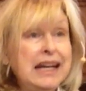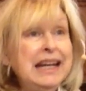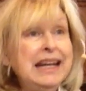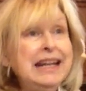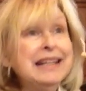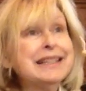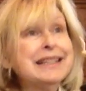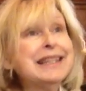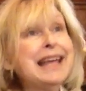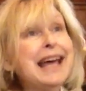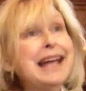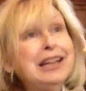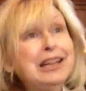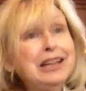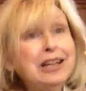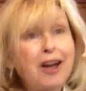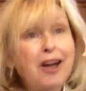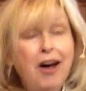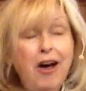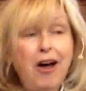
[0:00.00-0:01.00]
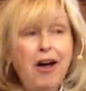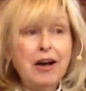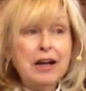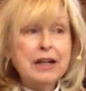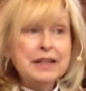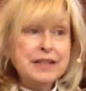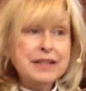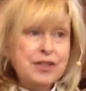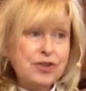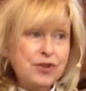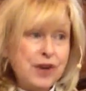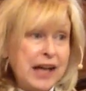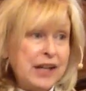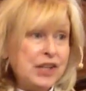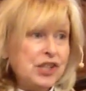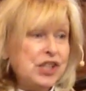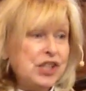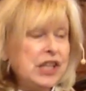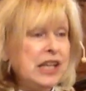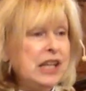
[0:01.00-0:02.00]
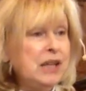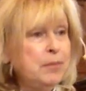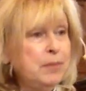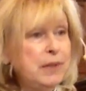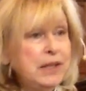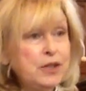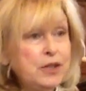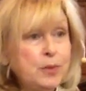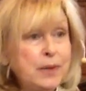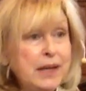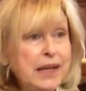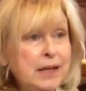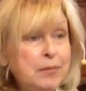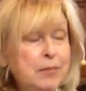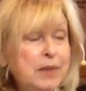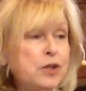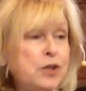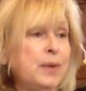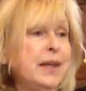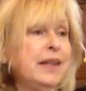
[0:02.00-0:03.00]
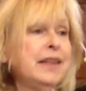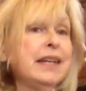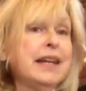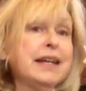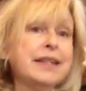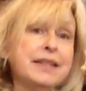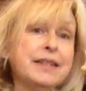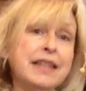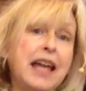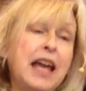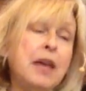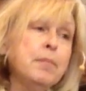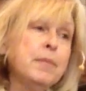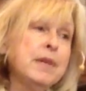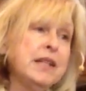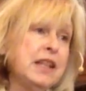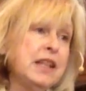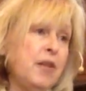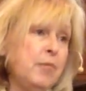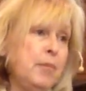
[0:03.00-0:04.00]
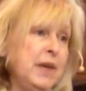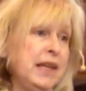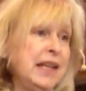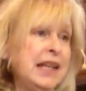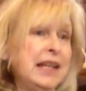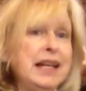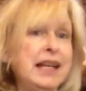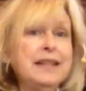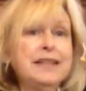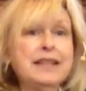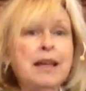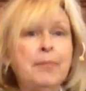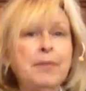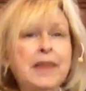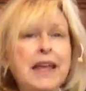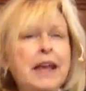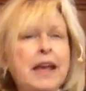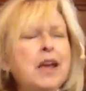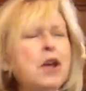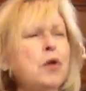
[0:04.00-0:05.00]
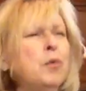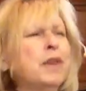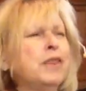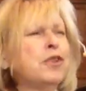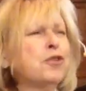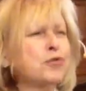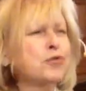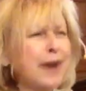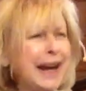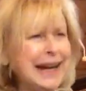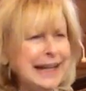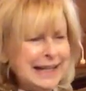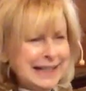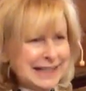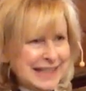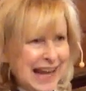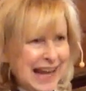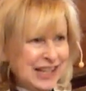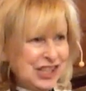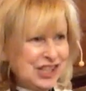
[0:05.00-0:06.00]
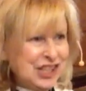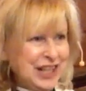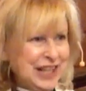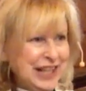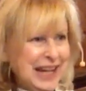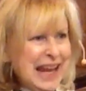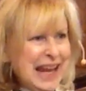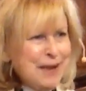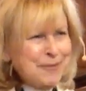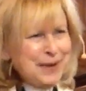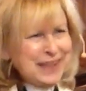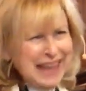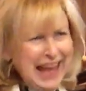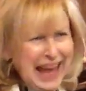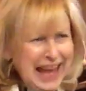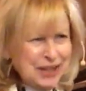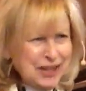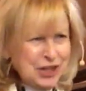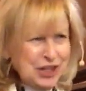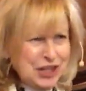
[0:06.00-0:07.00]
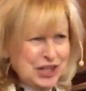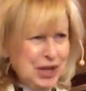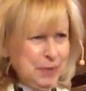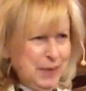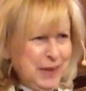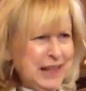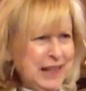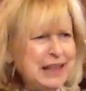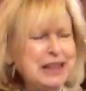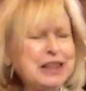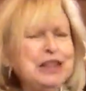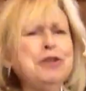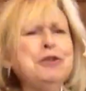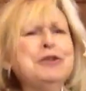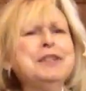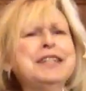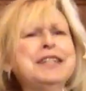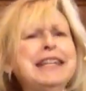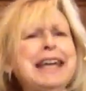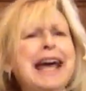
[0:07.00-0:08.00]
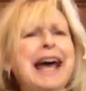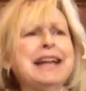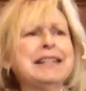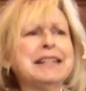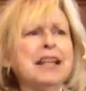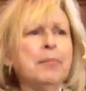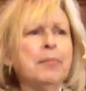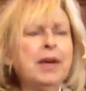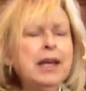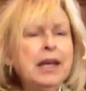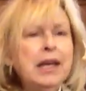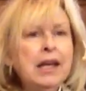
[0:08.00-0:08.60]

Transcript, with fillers: It's that long stretch in between, between the excitement of beginning something with great intention, with energy, with enthusiasm,